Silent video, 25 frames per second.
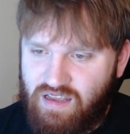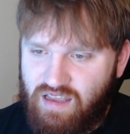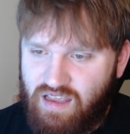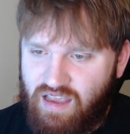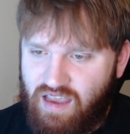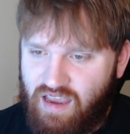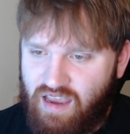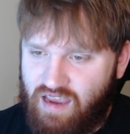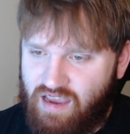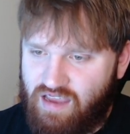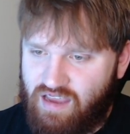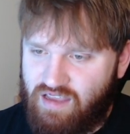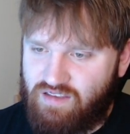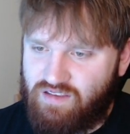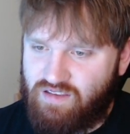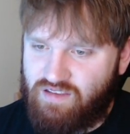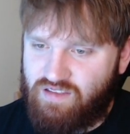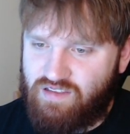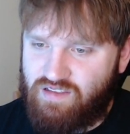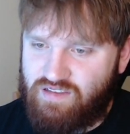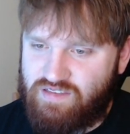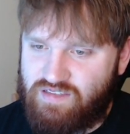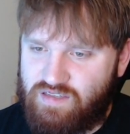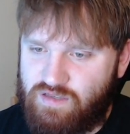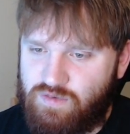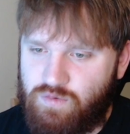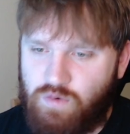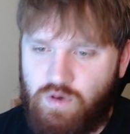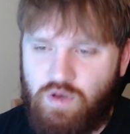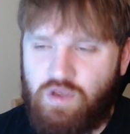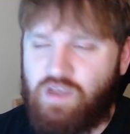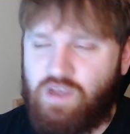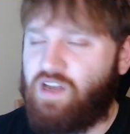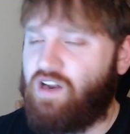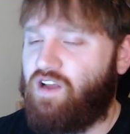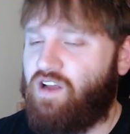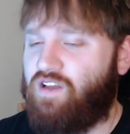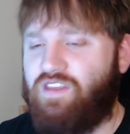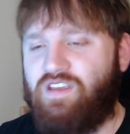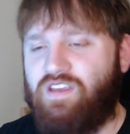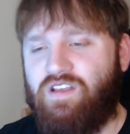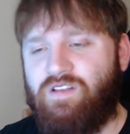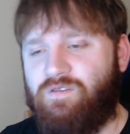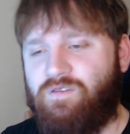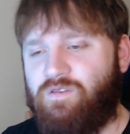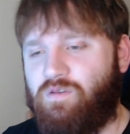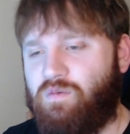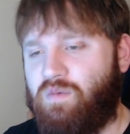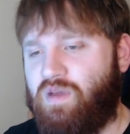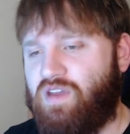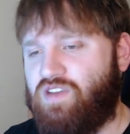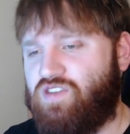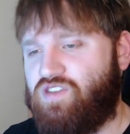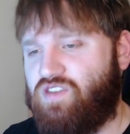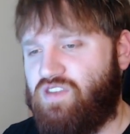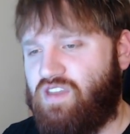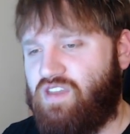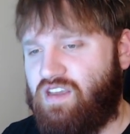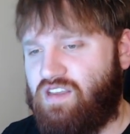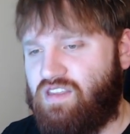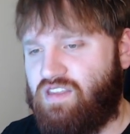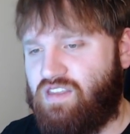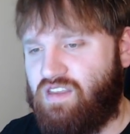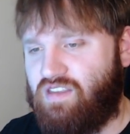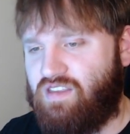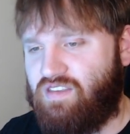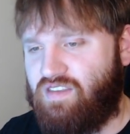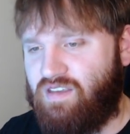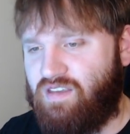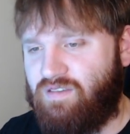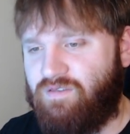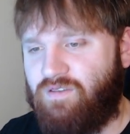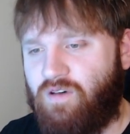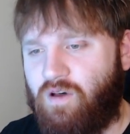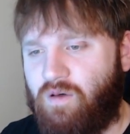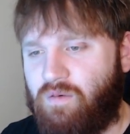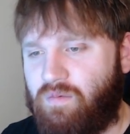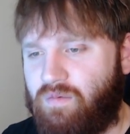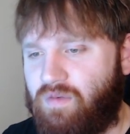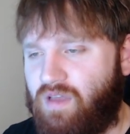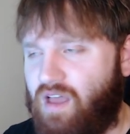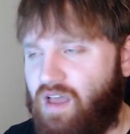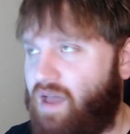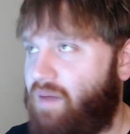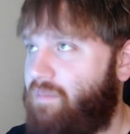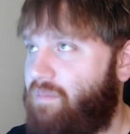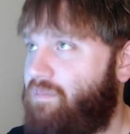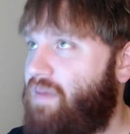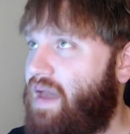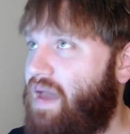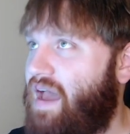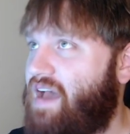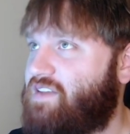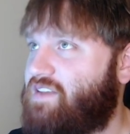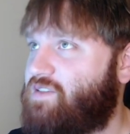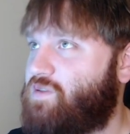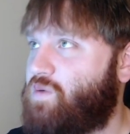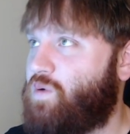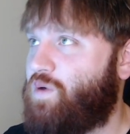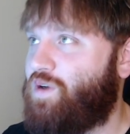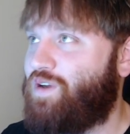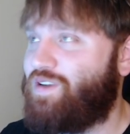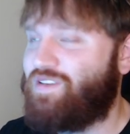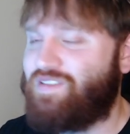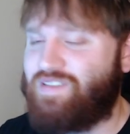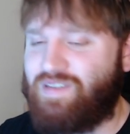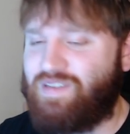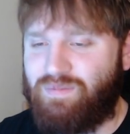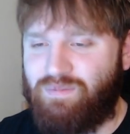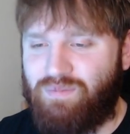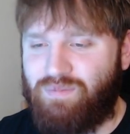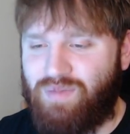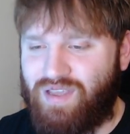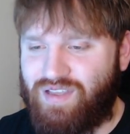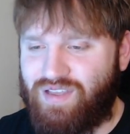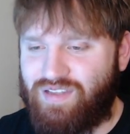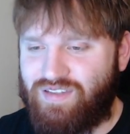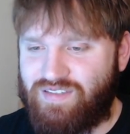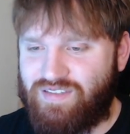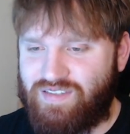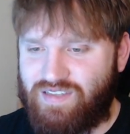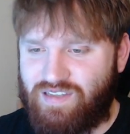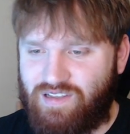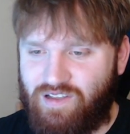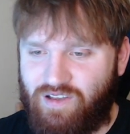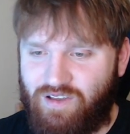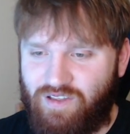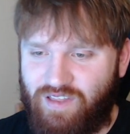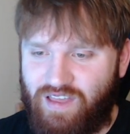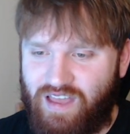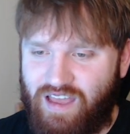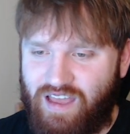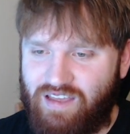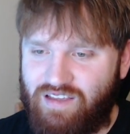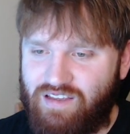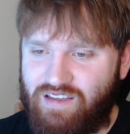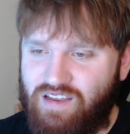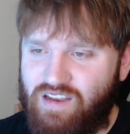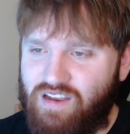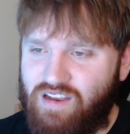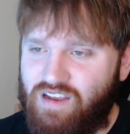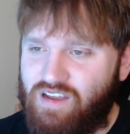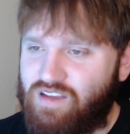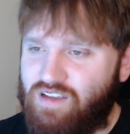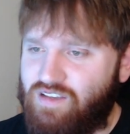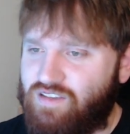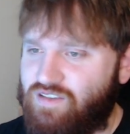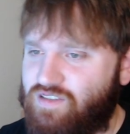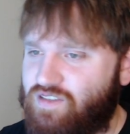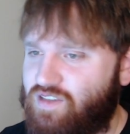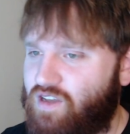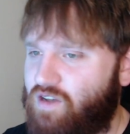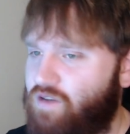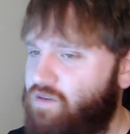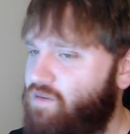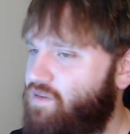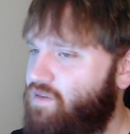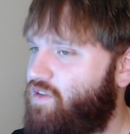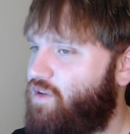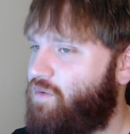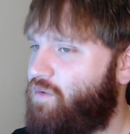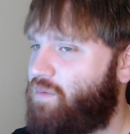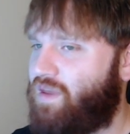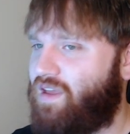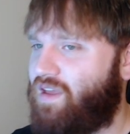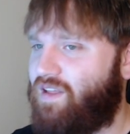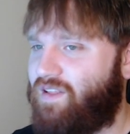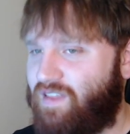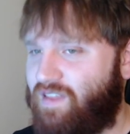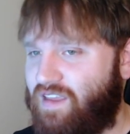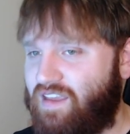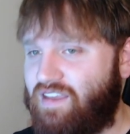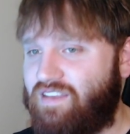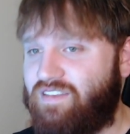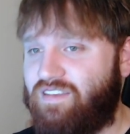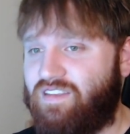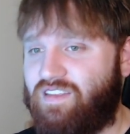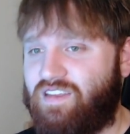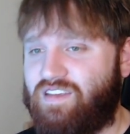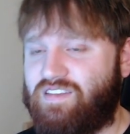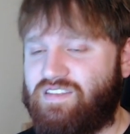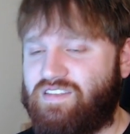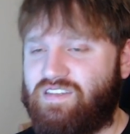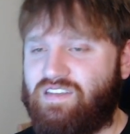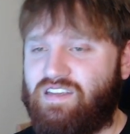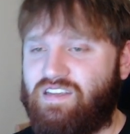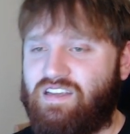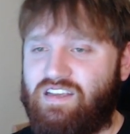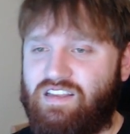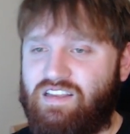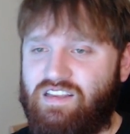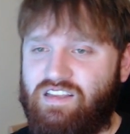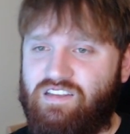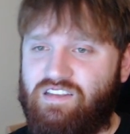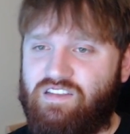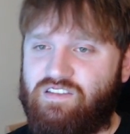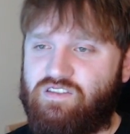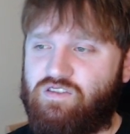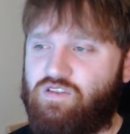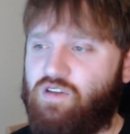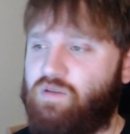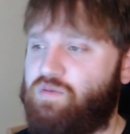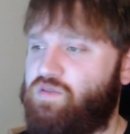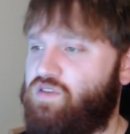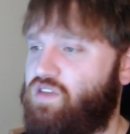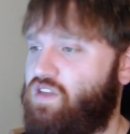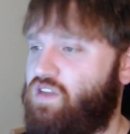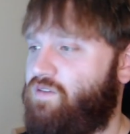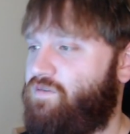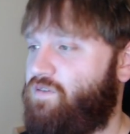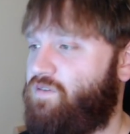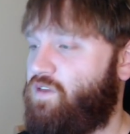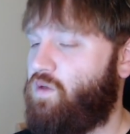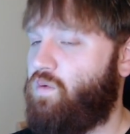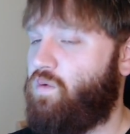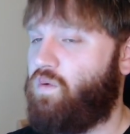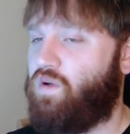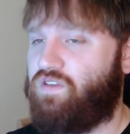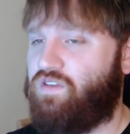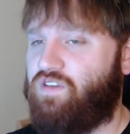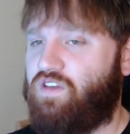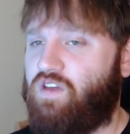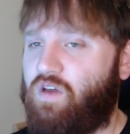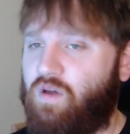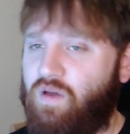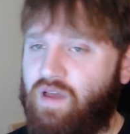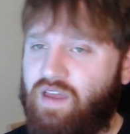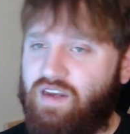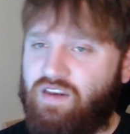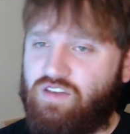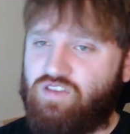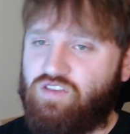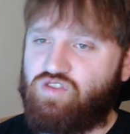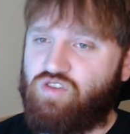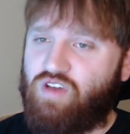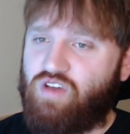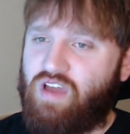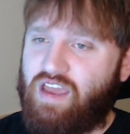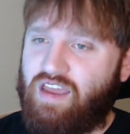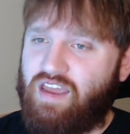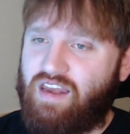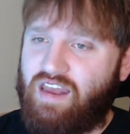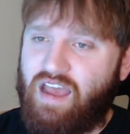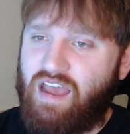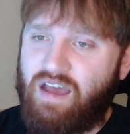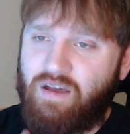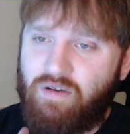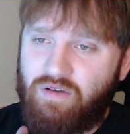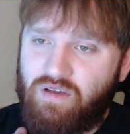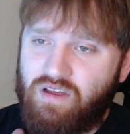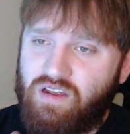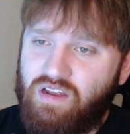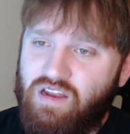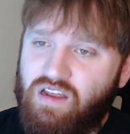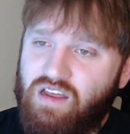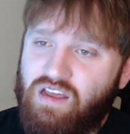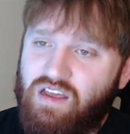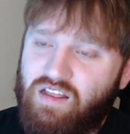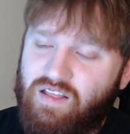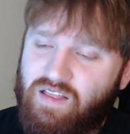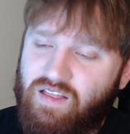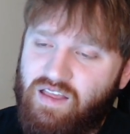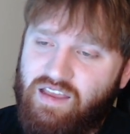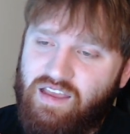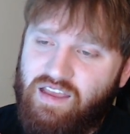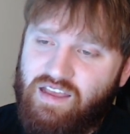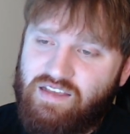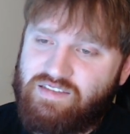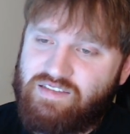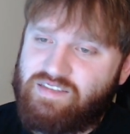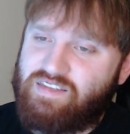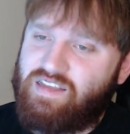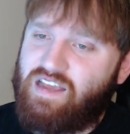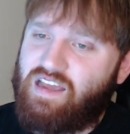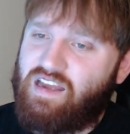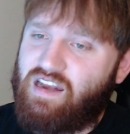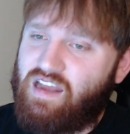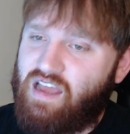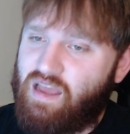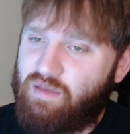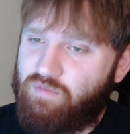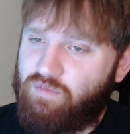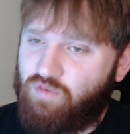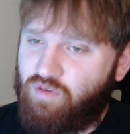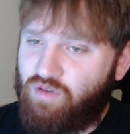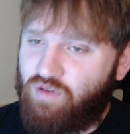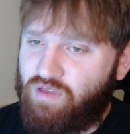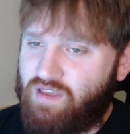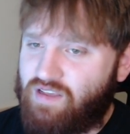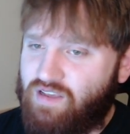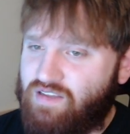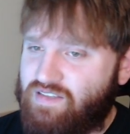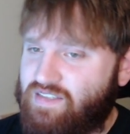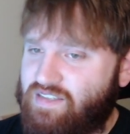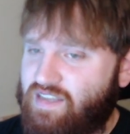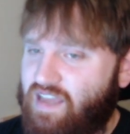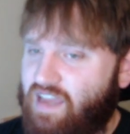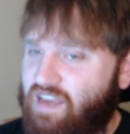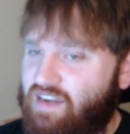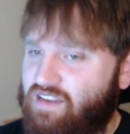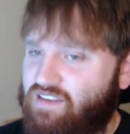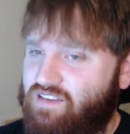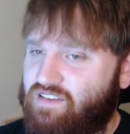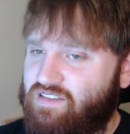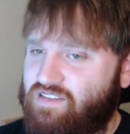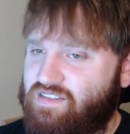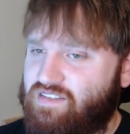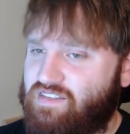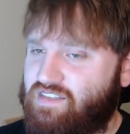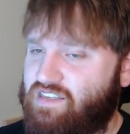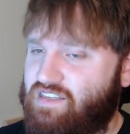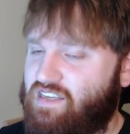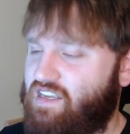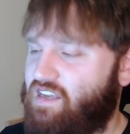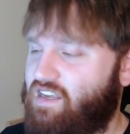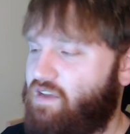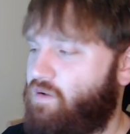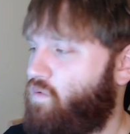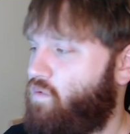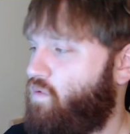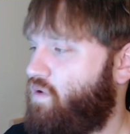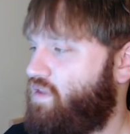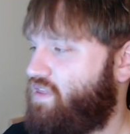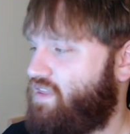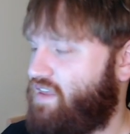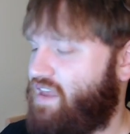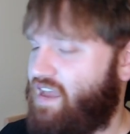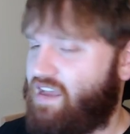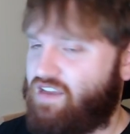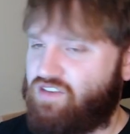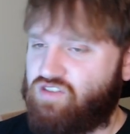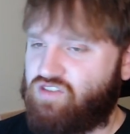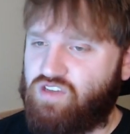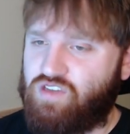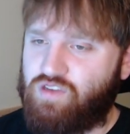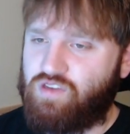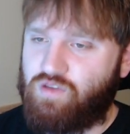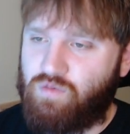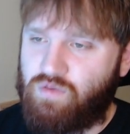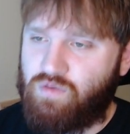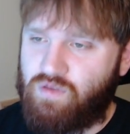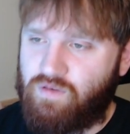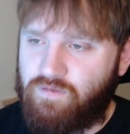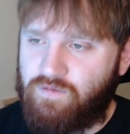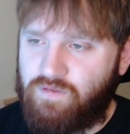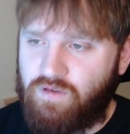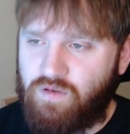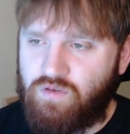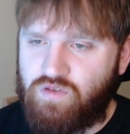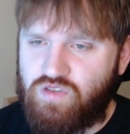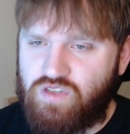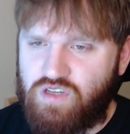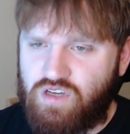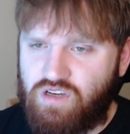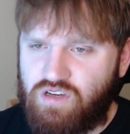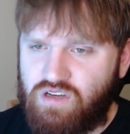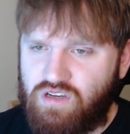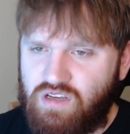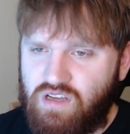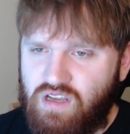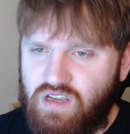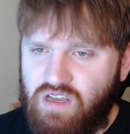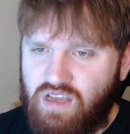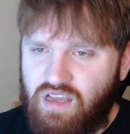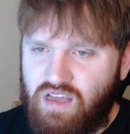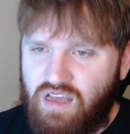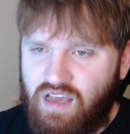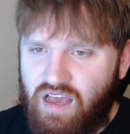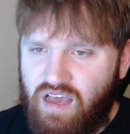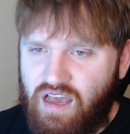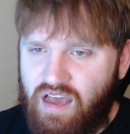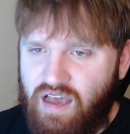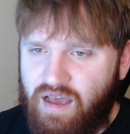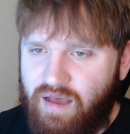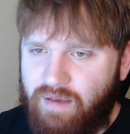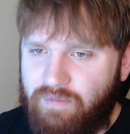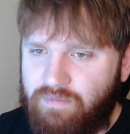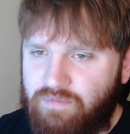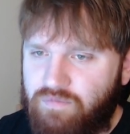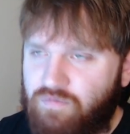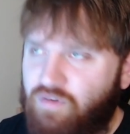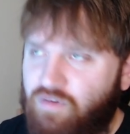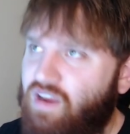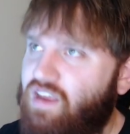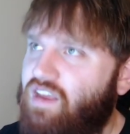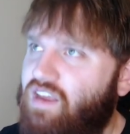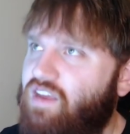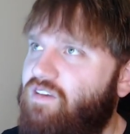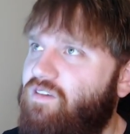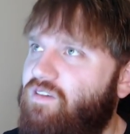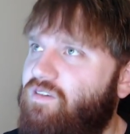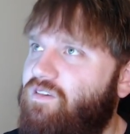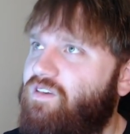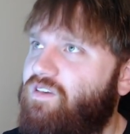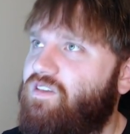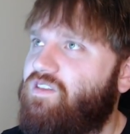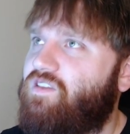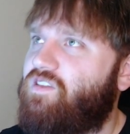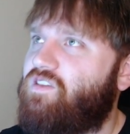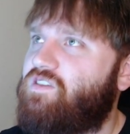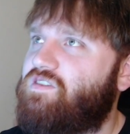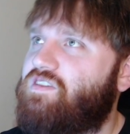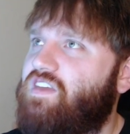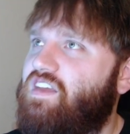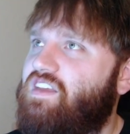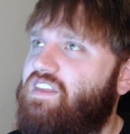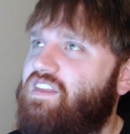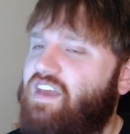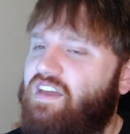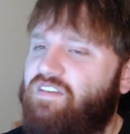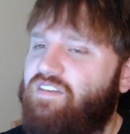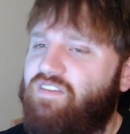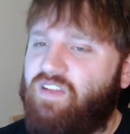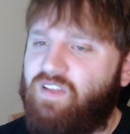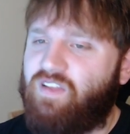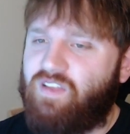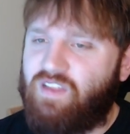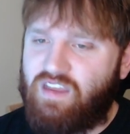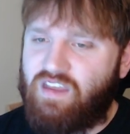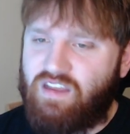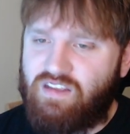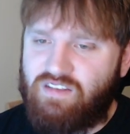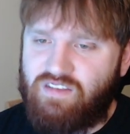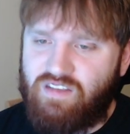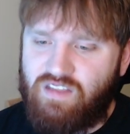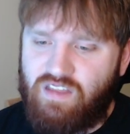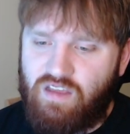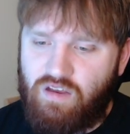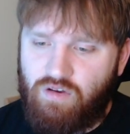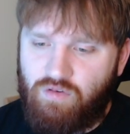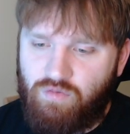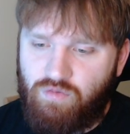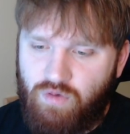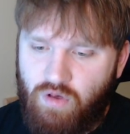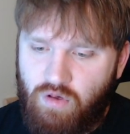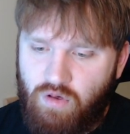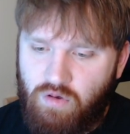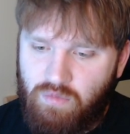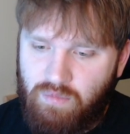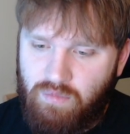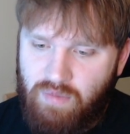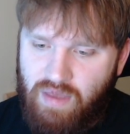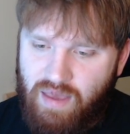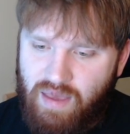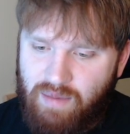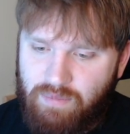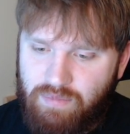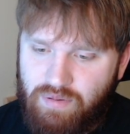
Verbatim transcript: And this is where you get all the information like the default uh, passwords and pins and all that. So there'll be a link to this in the description if you want to go ahead and try it out. Like I said, I'm really excited to see what they actually do in the future. Um, right here, it looks like they have a link to their roadmap.